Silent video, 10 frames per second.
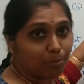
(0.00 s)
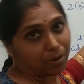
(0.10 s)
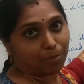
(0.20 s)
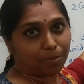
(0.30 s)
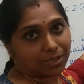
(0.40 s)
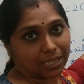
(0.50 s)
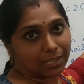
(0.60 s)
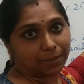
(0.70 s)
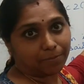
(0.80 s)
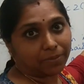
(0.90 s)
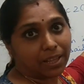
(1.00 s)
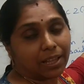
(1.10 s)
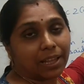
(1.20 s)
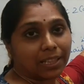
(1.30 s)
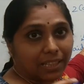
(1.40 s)
proposal.
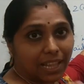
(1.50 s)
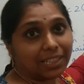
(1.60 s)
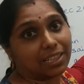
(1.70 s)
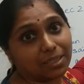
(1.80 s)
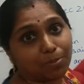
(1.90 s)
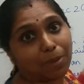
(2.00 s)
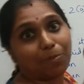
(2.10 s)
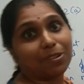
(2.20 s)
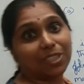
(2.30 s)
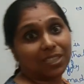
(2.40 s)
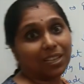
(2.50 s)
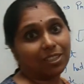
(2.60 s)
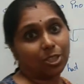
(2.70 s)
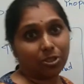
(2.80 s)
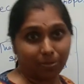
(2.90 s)
Then this proposal
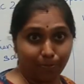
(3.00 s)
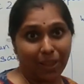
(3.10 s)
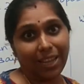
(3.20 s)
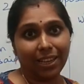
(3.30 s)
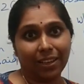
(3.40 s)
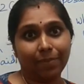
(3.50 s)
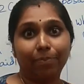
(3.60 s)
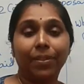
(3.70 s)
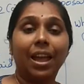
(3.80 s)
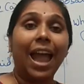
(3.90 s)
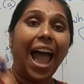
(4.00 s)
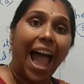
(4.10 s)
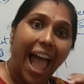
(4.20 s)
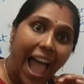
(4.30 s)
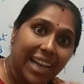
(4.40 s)
should be
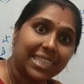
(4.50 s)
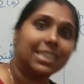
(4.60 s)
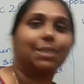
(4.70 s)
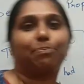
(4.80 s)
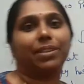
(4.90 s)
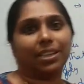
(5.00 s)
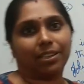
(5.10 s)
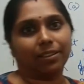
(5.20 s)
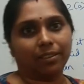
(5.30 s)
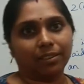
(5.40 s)
accepted.